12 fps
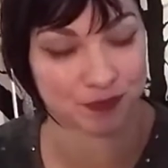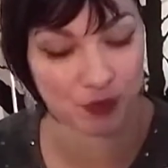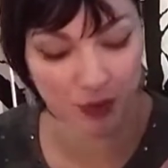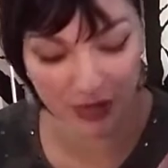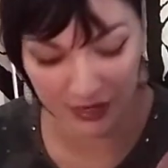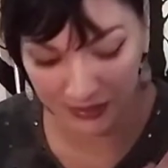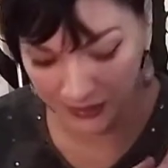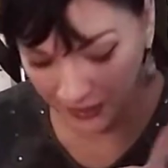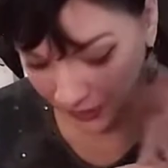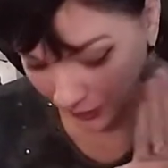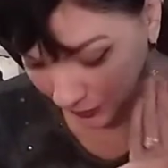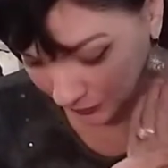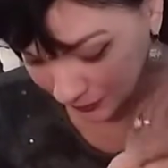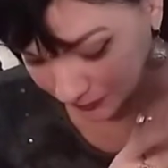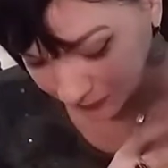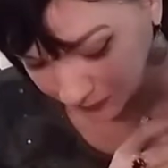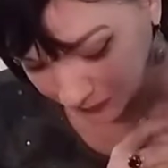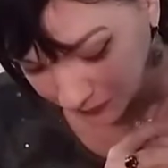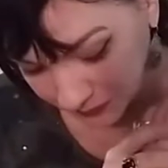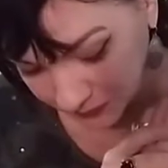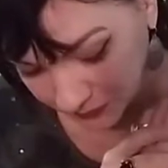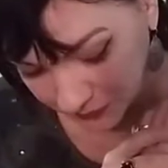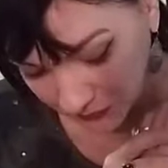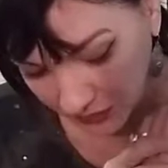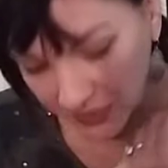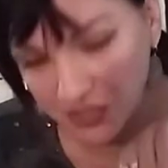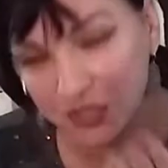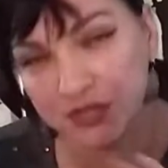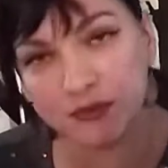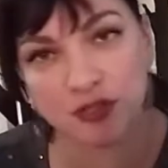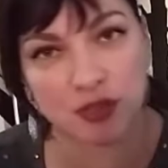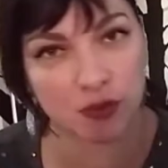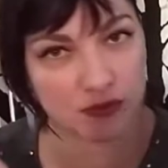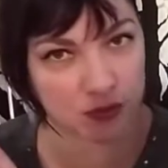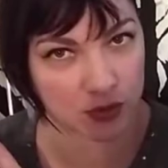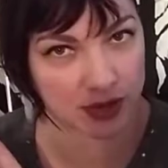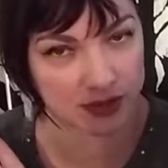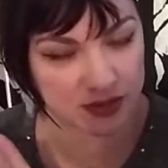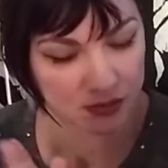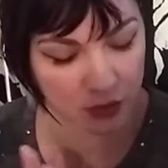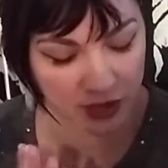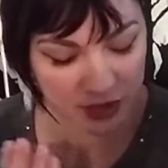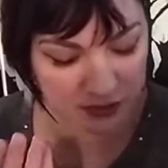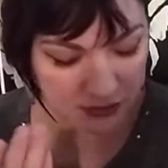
okay? That's just for some of you guys, okay?